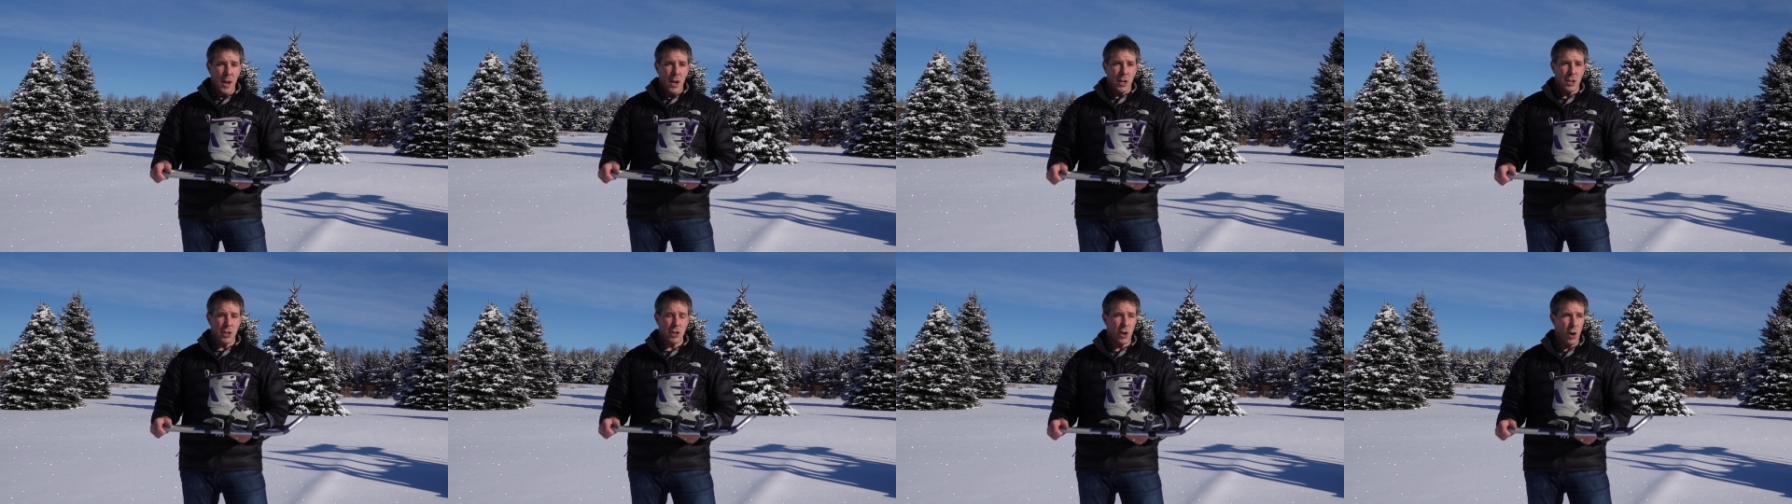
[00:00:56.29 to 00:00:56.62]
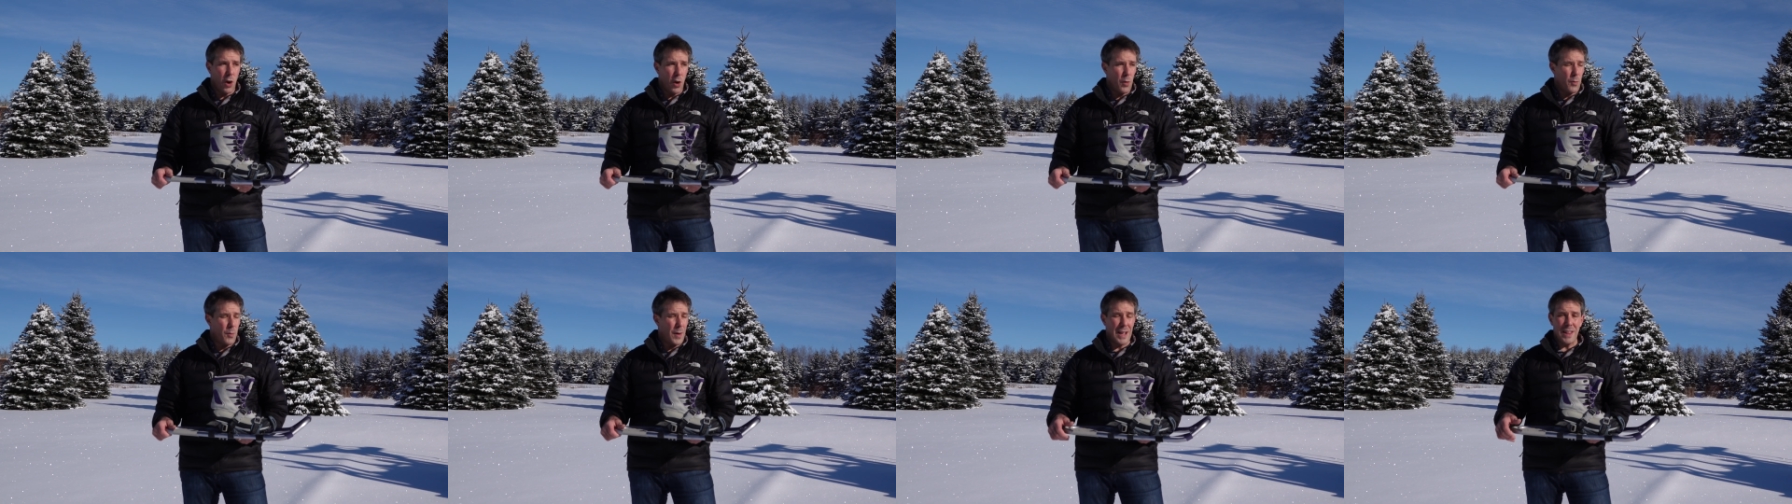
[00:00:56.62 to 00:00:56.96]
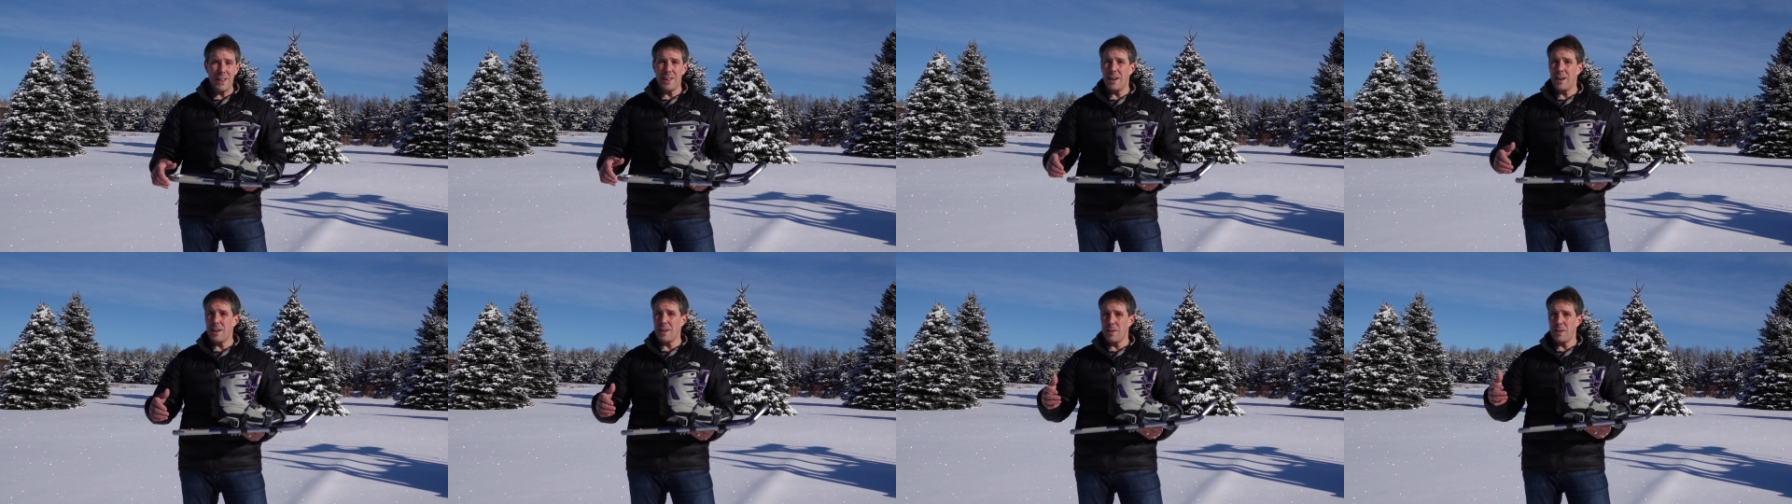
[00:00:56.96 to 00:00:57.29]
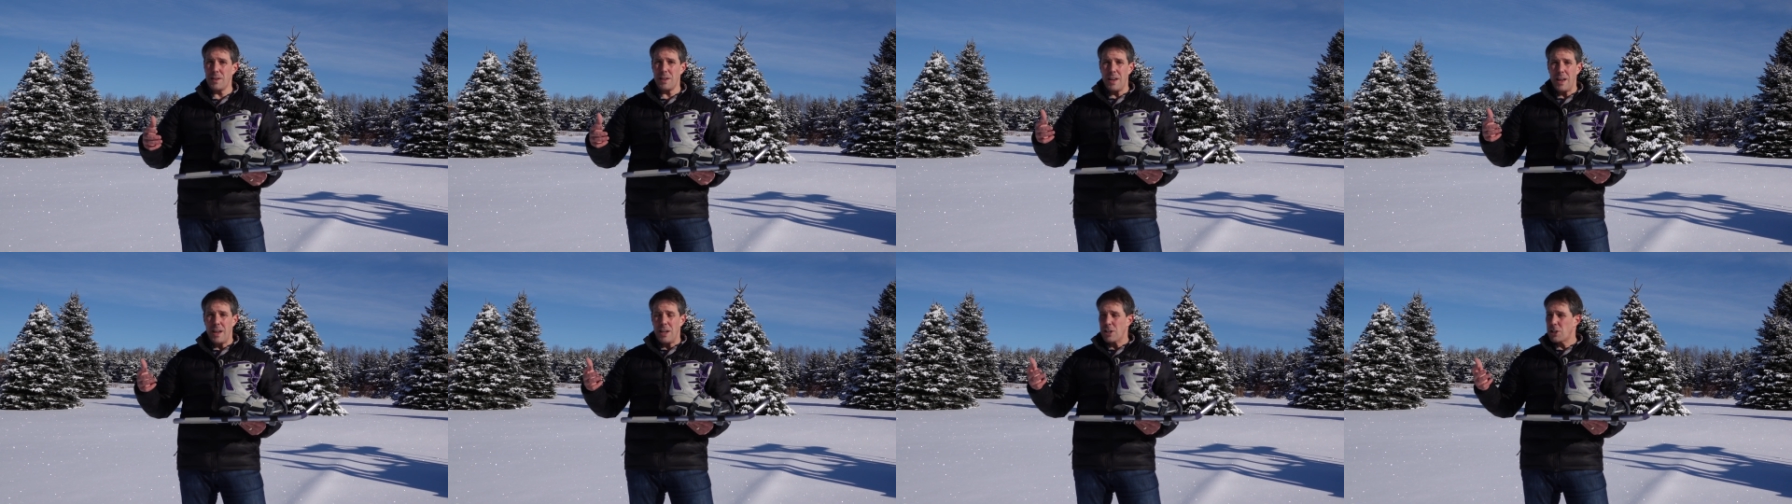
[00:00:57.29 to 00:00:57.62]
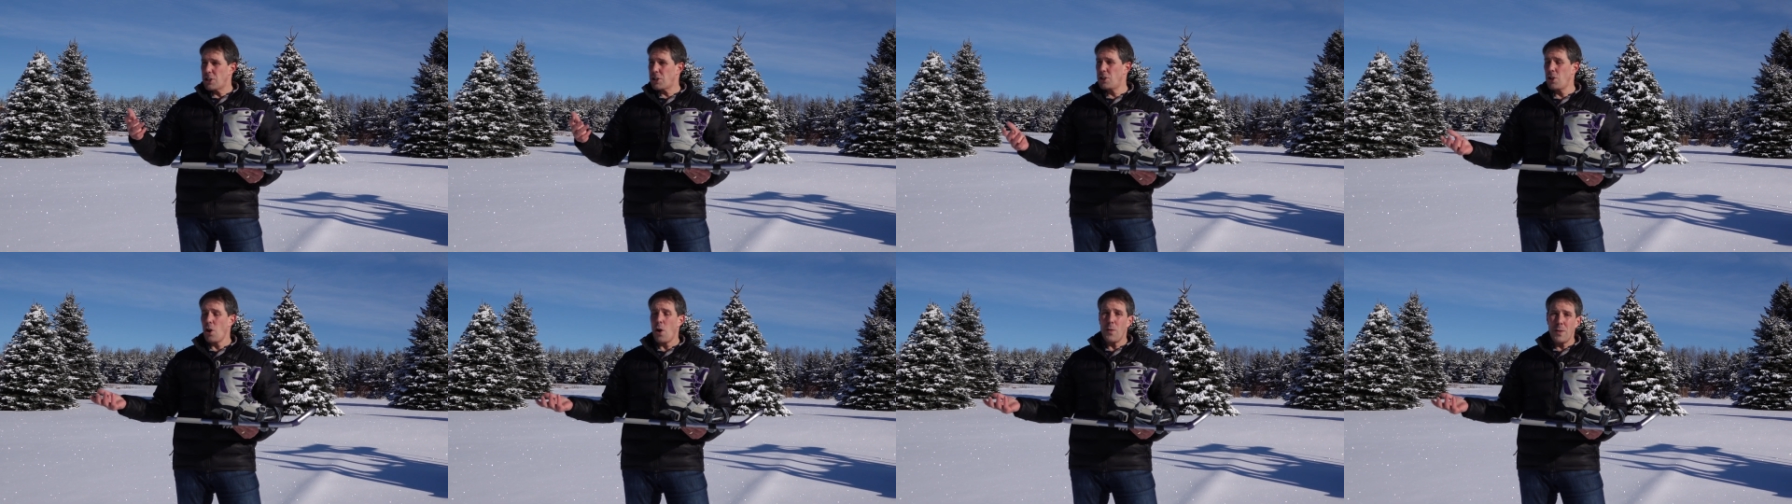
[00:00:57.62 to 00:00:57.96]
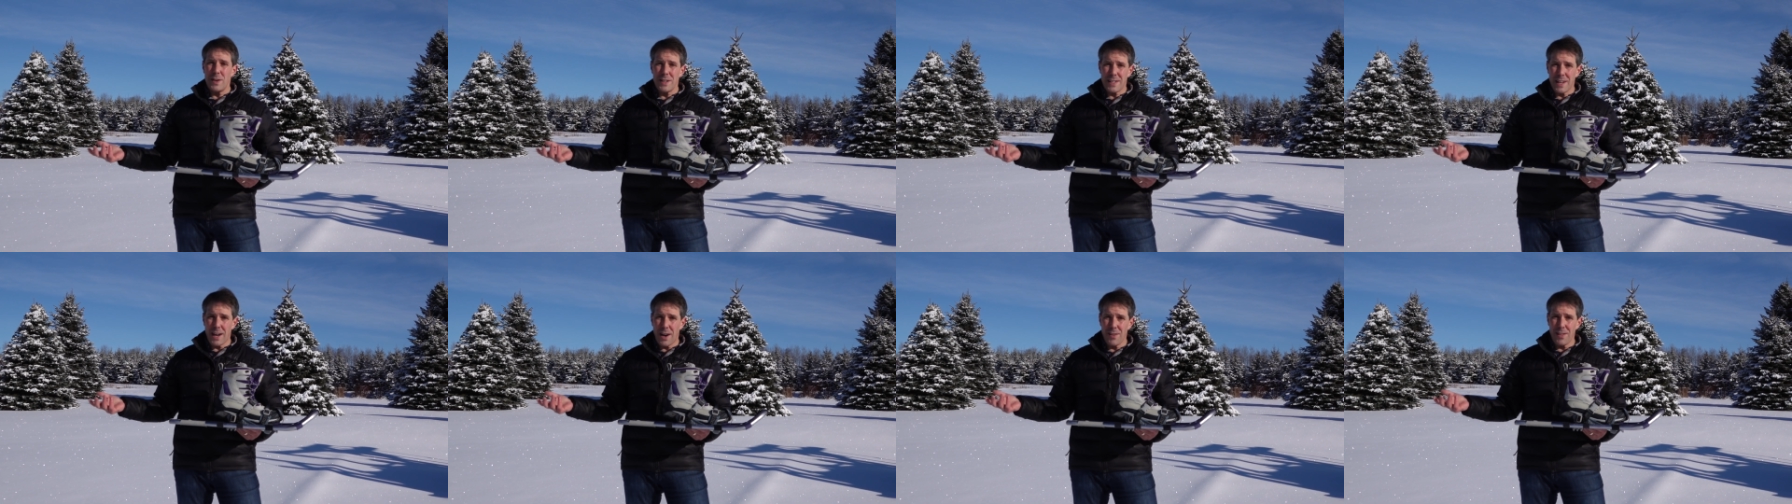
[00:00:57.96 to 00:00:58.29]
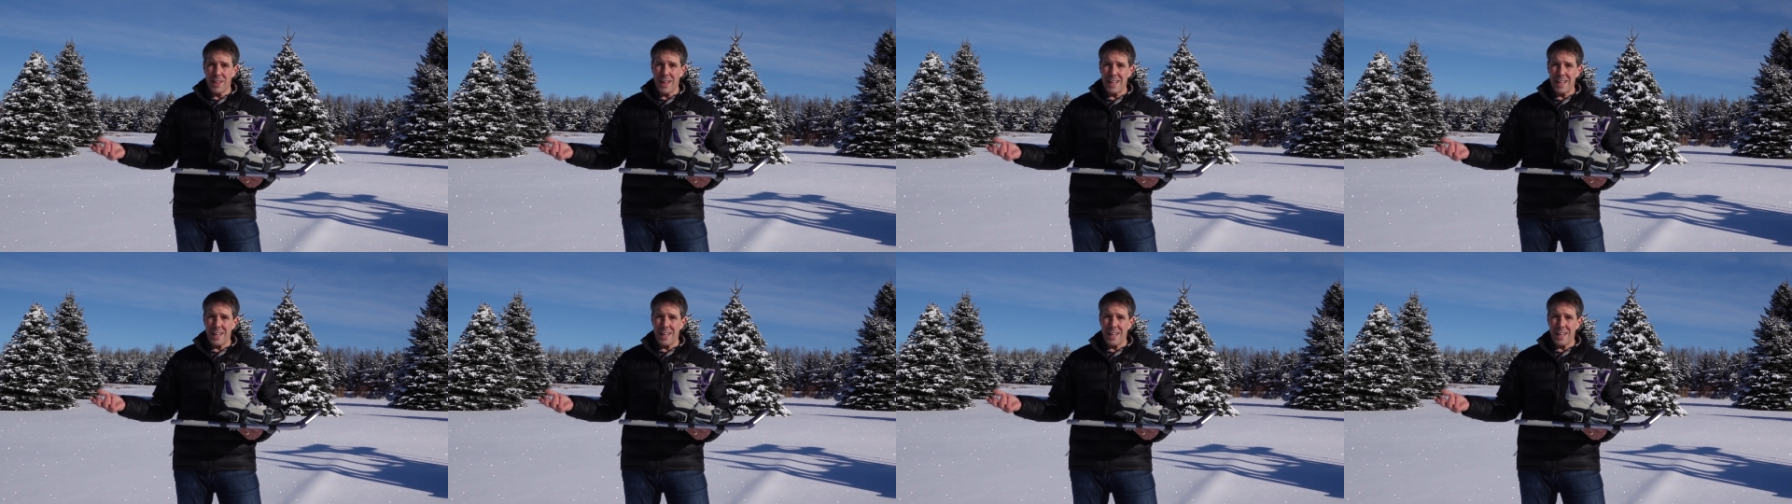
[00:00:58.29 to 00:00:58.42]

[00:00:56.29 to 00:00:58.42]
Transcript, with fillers: So when the snow is out